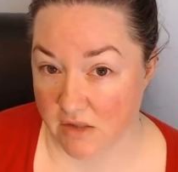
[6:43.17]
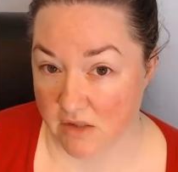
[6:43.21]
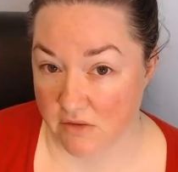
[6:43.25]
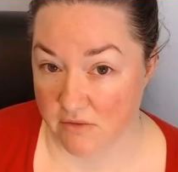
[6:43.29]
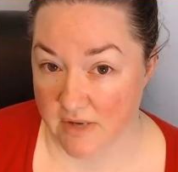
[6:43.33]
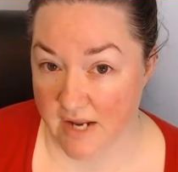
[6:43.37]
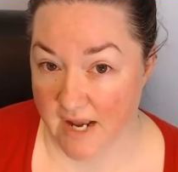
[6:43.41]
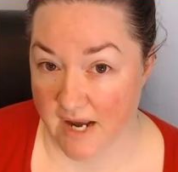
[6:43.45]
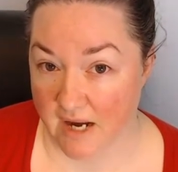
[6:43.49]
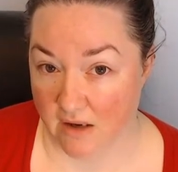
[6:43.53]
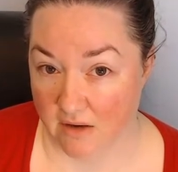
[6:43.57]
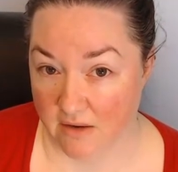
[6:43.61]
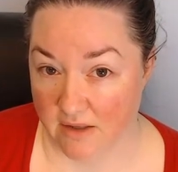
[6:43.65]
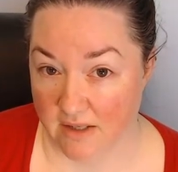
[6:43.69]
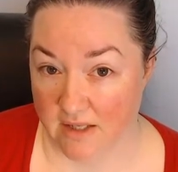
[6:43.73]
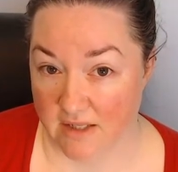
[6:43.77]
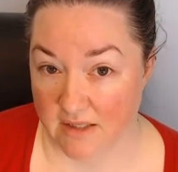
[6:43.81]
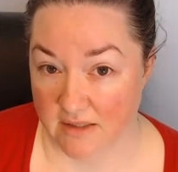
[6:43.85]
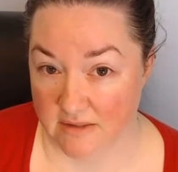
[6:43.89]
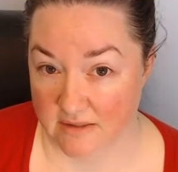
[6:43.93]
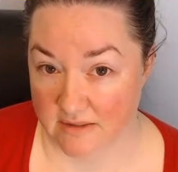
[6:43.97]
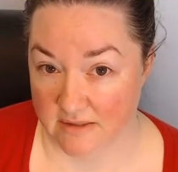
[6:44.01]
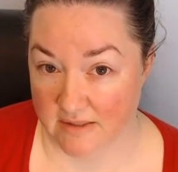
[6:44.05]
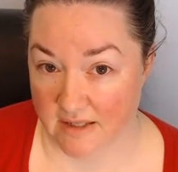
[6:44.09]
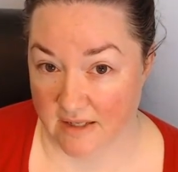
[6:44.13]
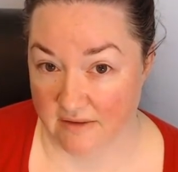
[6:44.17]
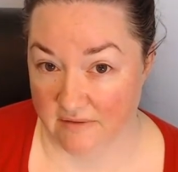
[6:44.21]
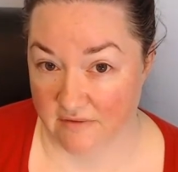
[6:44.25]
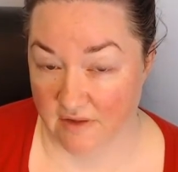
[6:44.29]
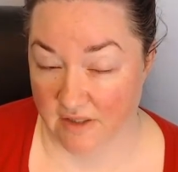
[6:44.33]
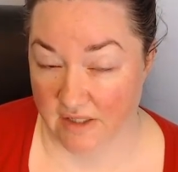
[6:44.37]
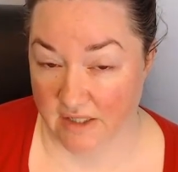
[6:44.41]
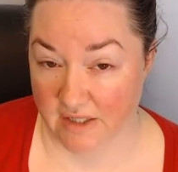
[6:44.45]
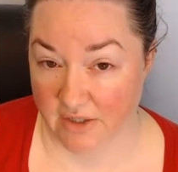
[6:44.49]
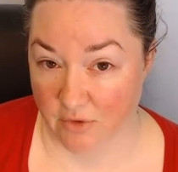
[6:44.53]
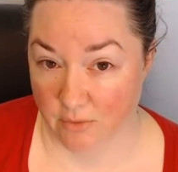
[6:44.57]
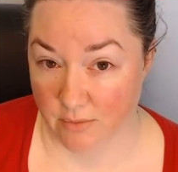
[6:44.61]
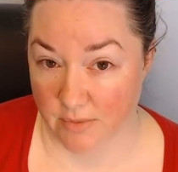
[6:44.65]
you down and is
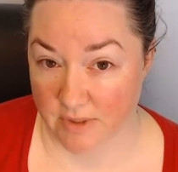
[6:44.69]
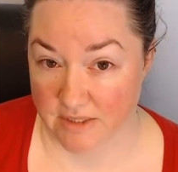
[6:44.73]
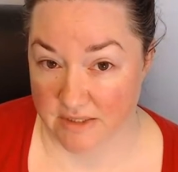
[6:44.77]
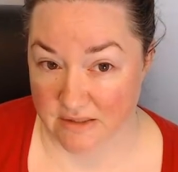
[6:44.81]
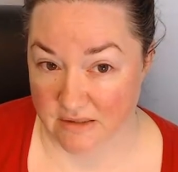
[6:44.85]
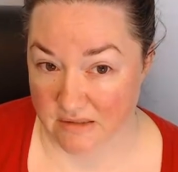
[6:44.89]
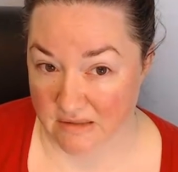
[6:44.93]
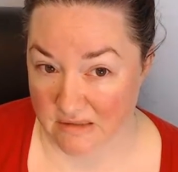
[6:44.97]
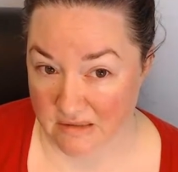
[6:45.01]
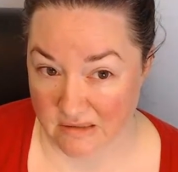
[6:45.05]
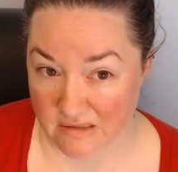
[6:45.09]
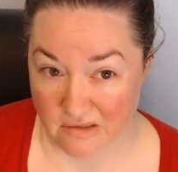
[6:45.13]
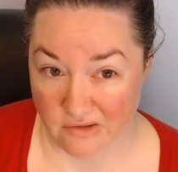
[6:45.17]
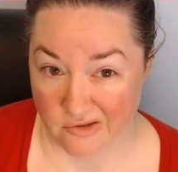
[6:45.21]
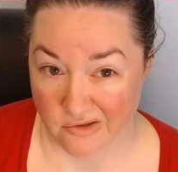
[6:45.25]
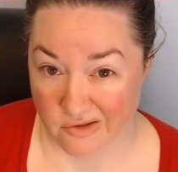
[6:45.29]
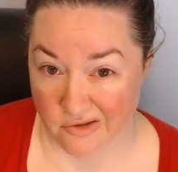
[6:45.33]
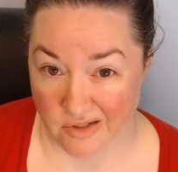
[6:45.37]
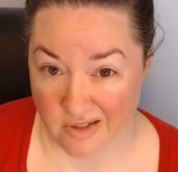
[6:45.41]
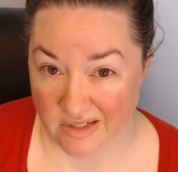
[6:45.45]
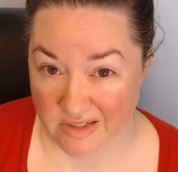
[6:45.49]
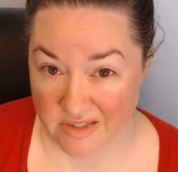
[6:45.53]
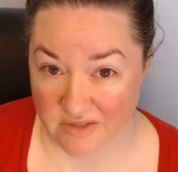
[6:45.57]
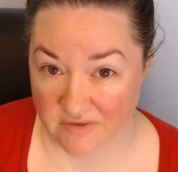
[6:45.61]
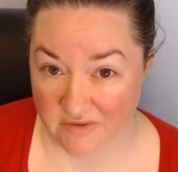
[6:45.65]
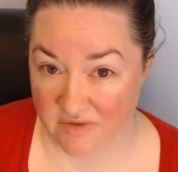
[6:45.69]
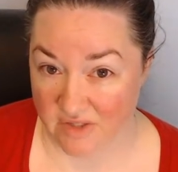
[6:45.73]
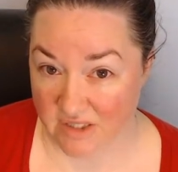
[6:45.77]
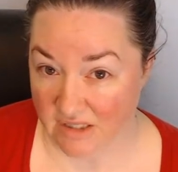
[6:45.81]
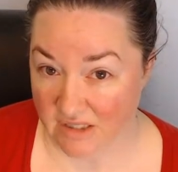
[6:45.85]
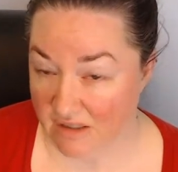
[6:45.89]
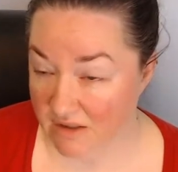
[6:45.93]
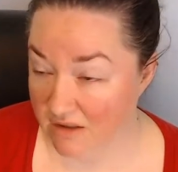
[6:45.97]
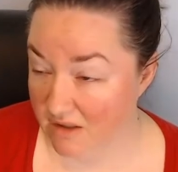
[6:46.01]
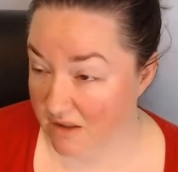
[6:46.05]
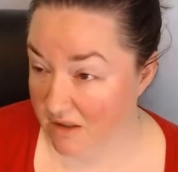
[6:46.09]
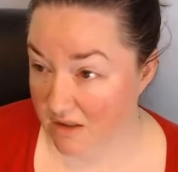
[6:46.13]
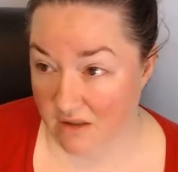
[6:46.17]
stifling your business and your
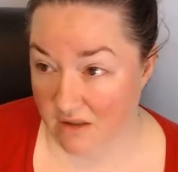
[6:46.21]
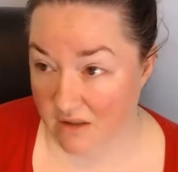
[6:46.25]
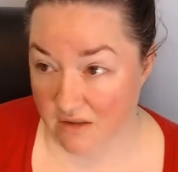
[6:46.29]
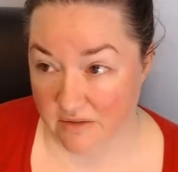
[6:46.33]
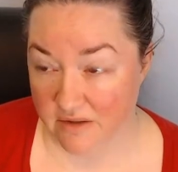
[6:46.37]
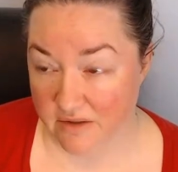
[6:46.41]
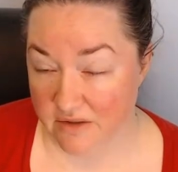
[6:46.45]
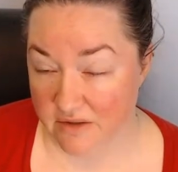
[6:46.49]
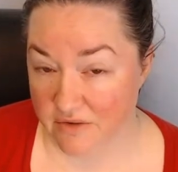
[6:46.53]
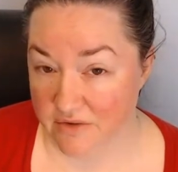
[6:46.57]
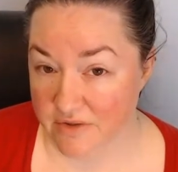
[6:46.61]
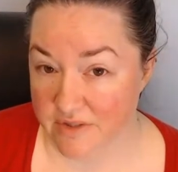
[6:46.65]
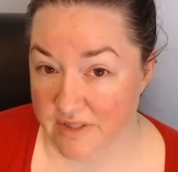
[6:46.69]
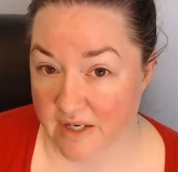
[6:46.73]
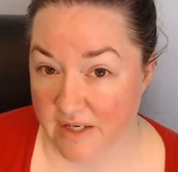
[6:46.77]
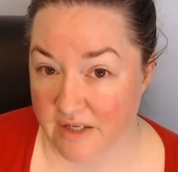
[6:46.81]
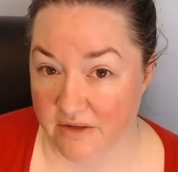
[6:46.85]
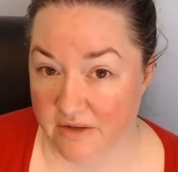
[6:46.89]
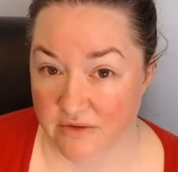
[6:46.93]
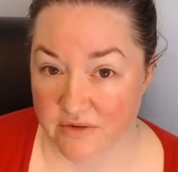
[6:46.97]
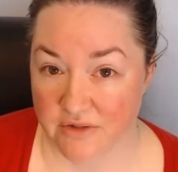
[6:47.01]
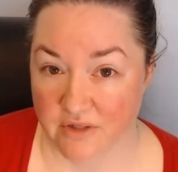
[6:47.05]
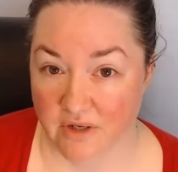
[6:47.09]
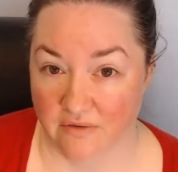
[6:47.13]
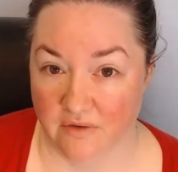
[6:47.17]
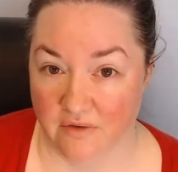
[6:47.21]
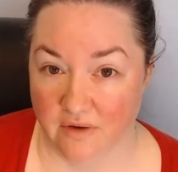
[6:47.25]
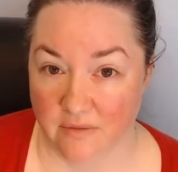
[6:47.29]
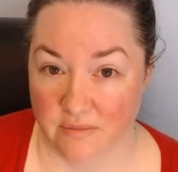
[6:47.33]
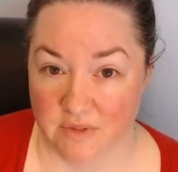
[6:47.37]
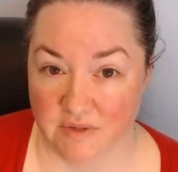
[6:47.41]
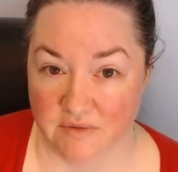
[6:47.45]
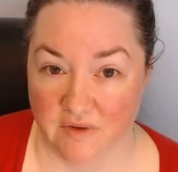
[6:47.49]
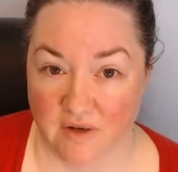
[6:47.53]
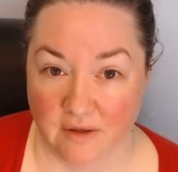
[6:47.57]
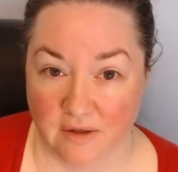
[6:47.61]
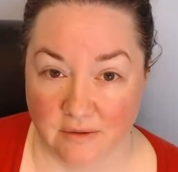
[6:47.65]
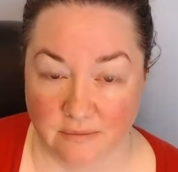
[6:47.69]
creativity, then you're setting yourself up
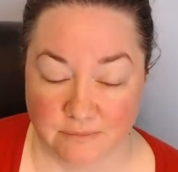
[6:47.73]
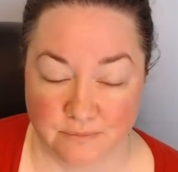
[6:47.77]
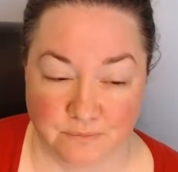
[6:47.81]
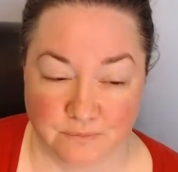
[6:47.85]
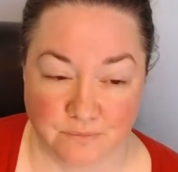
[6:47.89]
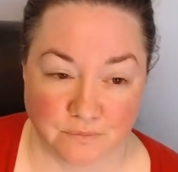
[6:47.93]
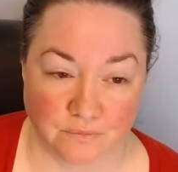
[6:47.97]
to fail.